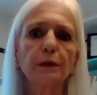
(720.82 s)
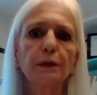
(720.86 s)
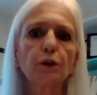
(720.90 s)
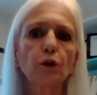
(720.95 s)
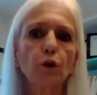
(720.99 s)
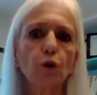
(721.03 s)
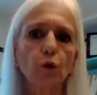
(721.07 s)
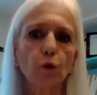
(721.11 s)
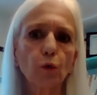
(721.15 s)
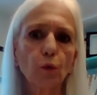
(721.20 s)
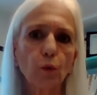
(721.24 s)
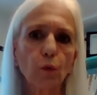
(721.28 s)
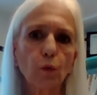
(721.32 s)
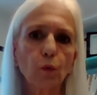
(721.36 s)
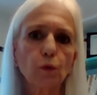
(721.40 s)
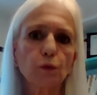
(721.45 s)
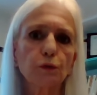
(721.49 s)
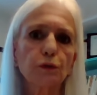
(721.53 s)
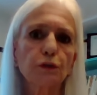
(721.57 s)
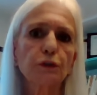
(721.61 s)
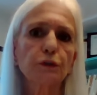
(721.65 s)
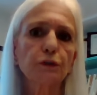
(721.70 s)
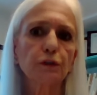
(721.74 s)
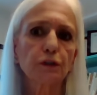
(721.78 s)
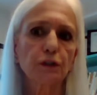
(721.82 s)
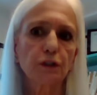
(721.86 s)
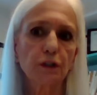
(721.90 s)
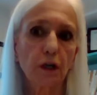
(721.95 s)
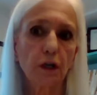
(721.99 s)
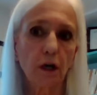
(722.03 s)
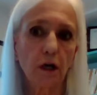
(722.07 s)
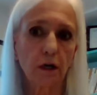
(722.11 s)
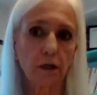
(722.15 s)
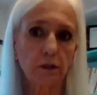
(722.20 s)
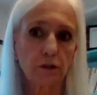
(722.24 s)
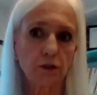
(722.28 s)
be cool to the
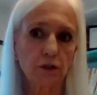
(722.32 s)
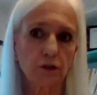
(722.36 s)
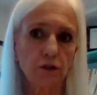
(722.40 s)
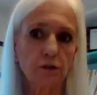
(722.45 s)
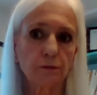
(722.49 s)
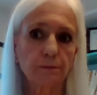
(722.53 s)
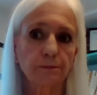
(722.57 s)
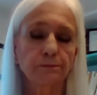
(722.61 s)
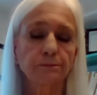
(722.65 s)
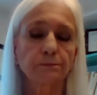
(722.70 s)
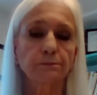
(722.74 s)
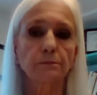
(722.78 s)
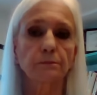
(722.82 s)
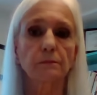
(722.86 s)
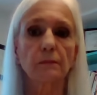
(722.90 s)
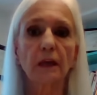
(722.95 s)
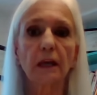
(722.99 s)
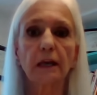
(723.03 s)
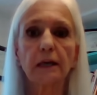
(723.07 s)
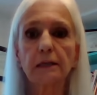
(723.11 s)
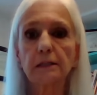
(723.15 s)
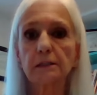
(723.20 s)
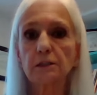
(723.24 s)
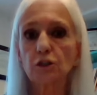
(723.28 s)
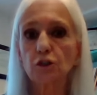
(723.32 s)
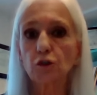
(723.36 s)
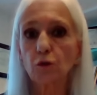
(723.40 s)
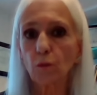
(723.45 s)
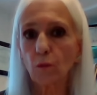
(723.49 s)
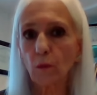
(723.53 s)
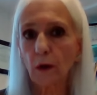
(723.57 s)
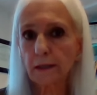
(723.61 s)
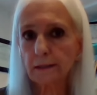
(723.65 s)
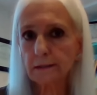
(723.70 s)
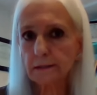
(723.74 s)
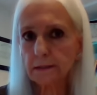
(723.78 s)
touch, and
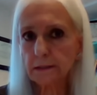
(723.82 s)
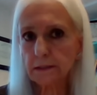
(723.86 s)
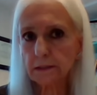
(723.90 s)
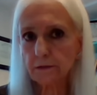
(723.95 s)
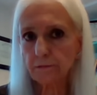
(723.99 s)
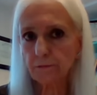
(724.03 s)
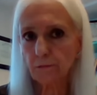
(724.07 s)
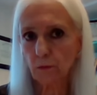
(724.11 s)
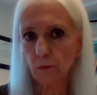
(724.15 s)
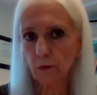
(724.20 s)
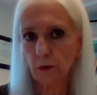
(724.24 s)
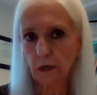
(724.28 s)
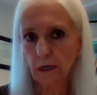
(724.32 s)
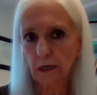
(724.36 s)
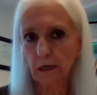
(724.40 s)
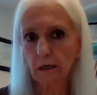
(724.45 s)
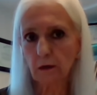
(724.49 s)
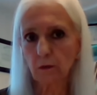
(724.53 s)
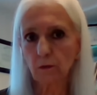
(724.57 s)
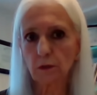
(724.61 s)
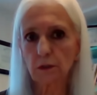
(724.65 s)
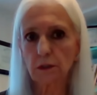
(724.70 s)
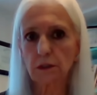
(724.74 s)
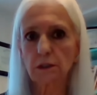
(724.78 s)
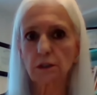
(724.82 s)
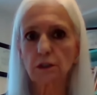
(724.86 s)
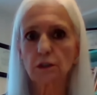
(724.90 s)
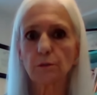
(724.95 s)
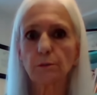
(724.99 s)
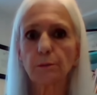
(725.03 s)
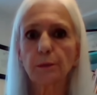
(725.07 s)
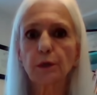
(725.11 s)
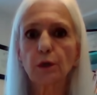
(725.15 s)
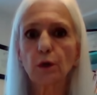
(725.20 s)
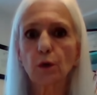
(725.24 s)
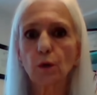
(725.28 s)
24 hours to
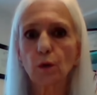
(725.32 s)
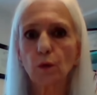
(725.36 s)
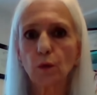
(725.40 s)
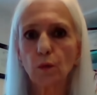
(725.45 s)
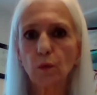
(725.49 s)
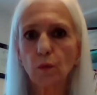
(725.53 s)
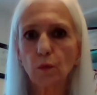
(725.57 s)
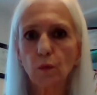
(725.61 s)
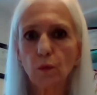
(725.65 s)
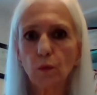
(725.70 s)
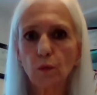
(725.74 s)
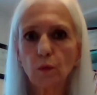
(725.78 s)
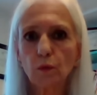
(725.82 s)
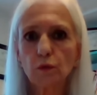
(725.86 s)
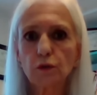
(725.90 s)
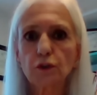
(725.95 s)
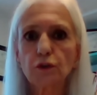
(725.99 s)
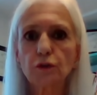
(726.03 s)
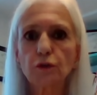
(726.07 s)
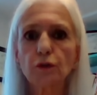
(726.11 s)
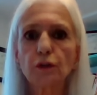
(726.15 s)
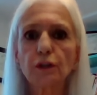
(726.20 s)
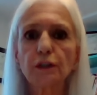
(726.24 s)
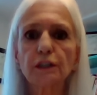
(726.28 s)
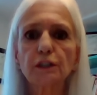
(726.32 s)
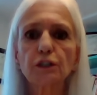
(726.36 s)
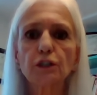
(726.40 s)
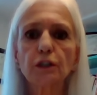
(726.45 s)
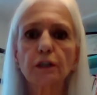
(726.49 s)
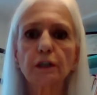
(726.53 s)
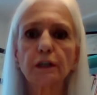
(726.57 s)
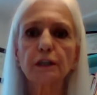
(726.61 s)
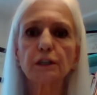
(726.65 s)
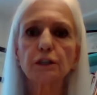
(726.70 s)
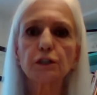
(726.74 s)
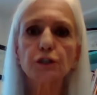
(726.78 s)
be cool to the
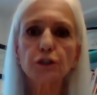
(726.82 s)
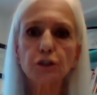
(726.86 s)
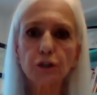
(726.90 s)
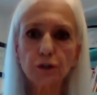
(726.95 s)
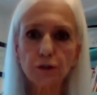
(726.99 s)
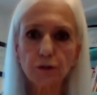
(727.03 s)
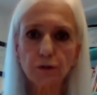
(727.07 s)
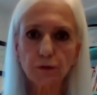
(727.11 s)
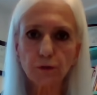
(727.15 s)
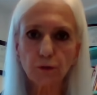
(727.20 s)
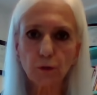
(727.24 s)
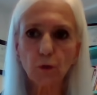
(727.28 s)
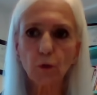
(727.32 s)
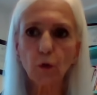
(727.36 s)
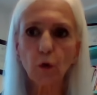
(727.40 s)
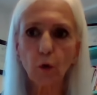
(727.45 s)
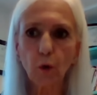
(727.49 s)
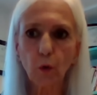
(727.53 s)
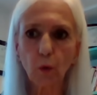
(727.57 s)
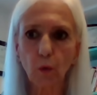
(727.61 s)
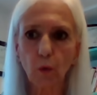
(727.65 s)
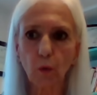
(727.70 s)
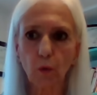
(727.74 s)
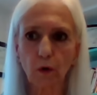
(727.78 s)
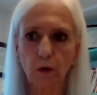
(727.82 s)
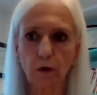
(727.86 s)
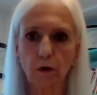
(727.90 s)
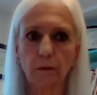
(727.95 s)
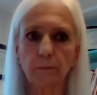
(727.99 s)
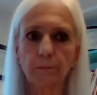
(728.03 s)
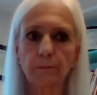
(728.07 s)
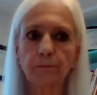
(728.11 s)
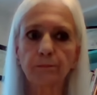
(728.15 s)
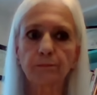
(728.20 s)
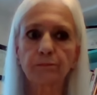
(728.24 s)
internal core.